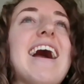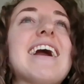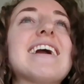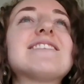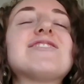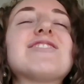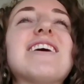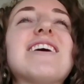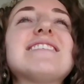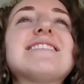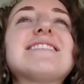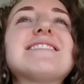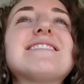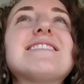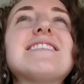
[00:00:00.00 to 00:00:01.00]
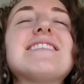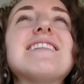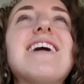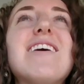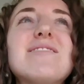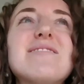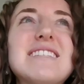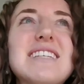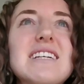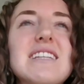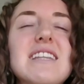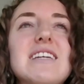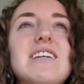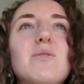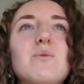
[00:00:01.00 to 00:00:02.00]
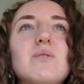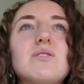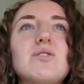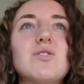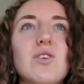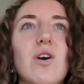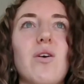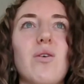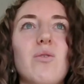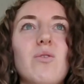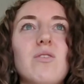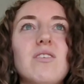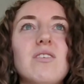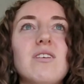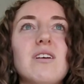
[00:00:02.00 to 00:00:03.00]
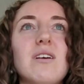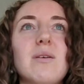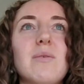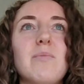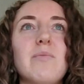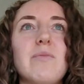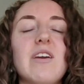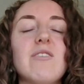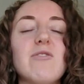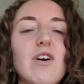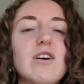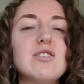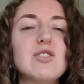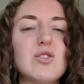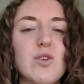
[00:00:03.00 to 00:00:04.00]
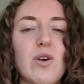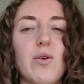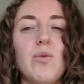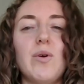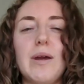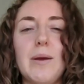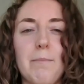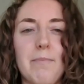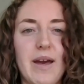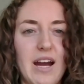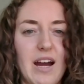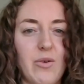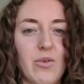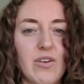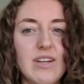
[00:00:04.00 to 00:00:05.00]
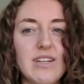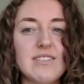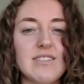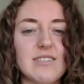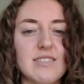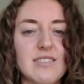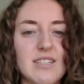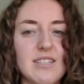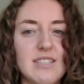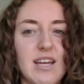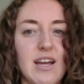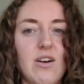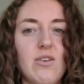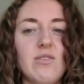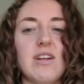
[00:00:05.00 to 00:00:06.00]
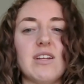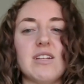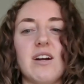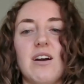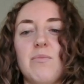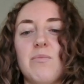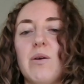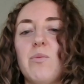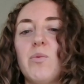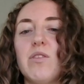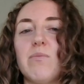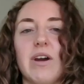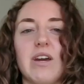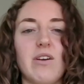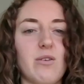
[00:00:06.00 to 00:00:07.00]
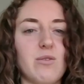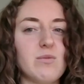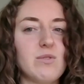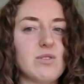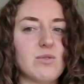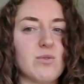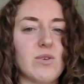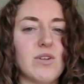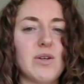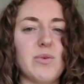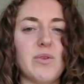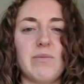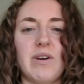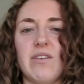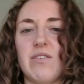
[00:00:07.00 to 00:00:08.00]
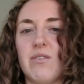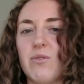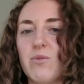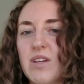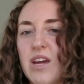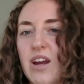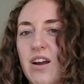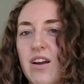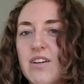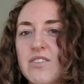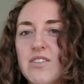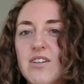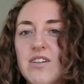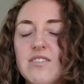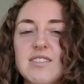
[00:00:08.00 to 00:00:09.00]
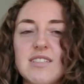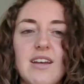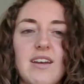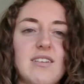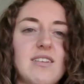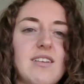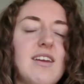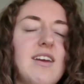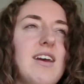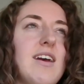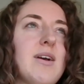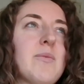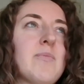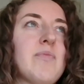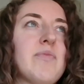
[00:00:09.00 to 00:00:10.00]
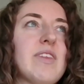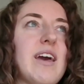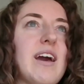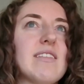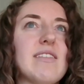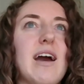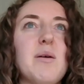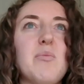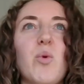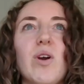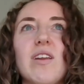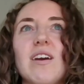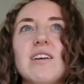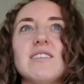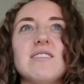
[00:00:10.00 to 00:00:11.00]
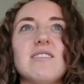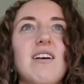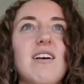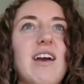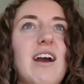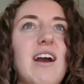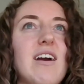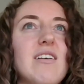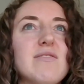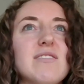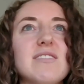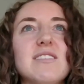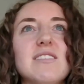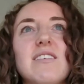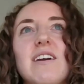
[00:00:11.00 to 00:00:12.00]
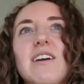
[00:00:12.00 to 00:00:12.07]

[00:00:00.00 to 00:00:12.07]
I just loved it. Like it was so it felt so empowering to sit down and come up with my own story with my own characters. And at that point, I did not have this